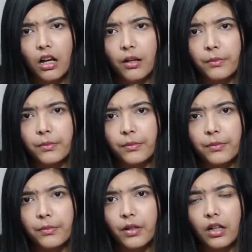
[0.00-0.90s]
Um,
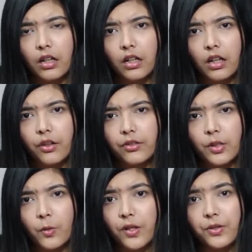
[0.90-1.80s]
uh, how do
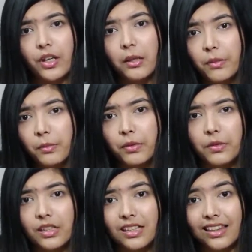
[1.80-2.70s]
you say what's your name in
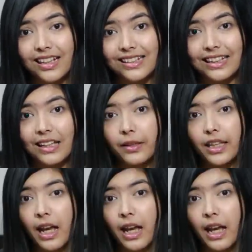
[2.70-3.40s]
Burmese and things like that,